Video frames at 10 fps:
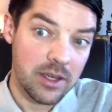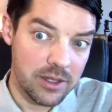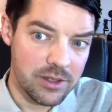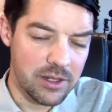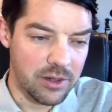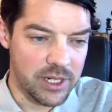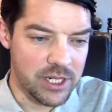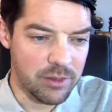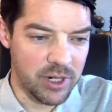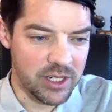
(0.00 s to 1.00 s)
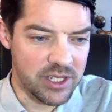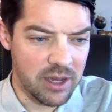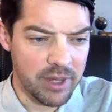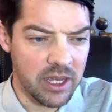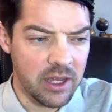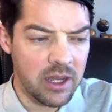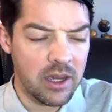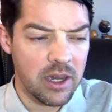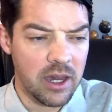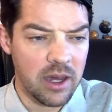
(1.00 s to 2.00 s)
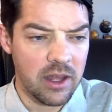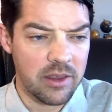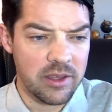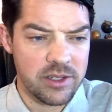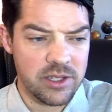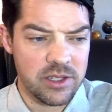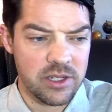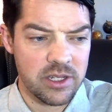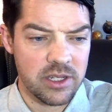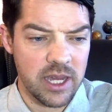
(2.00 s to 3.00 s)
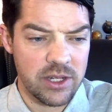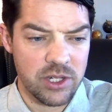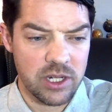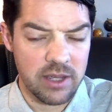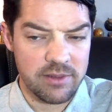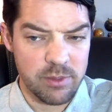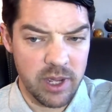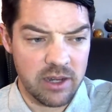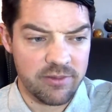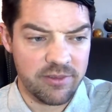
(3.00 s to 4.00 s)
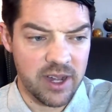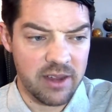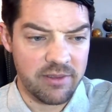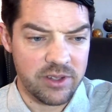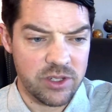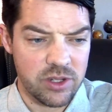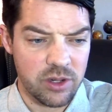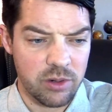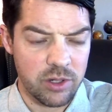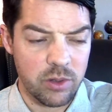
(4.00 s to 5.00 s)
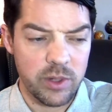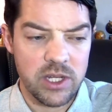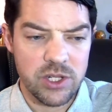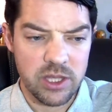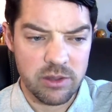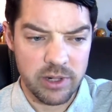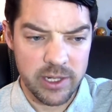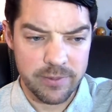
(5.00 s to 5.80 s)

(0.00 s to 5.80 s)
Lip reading: You see the question marks coming. This engine gives mate in 5. So queen g3.